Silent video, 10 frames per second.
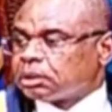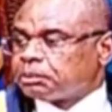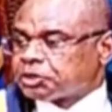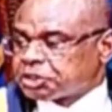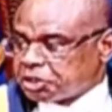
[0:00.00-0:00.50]

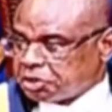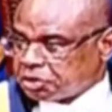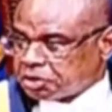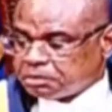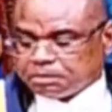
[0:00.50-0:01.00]

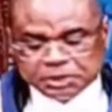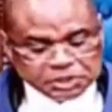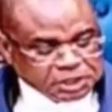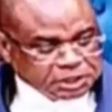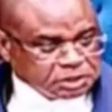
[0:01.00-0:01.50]
prosecute
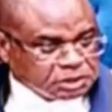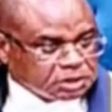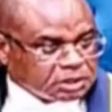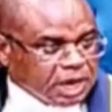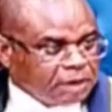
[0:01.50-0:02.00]

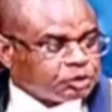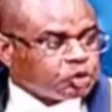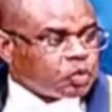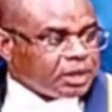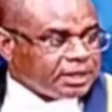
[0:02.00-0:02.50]
business up to
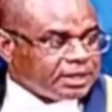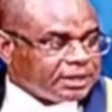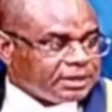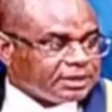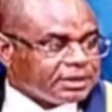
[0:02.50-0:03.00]
1
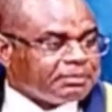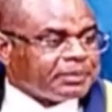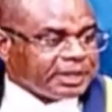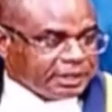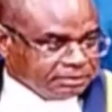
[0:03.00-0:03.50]

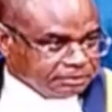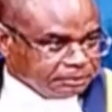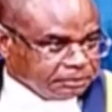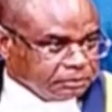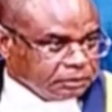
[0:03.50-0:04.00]
p.m.
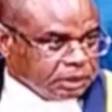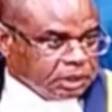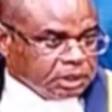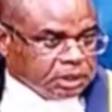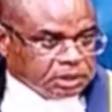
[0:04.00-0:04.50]

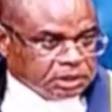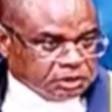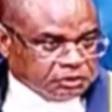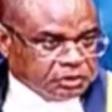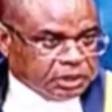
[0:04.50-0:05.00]
And
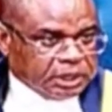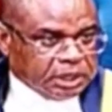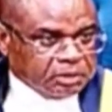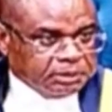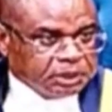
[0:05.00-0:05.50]
therefore,
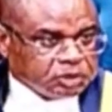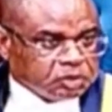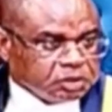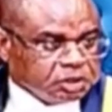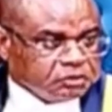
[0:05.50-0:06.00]
allow me
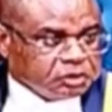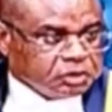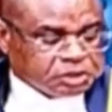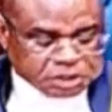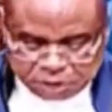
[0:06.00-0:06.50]
to
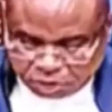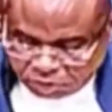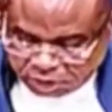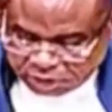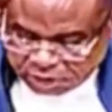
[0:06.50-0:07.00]
invoke Standing
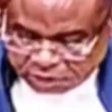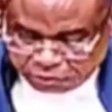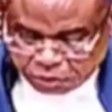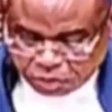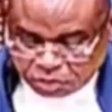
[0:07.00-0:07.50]
Order
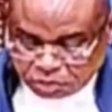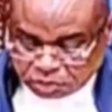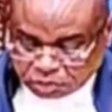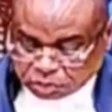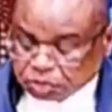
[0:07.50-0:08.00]
34,
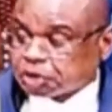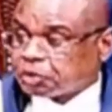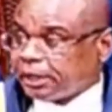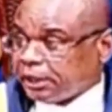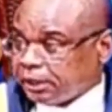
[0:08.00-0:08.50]

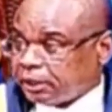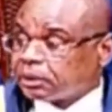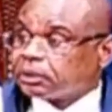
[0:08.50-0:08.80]
2A,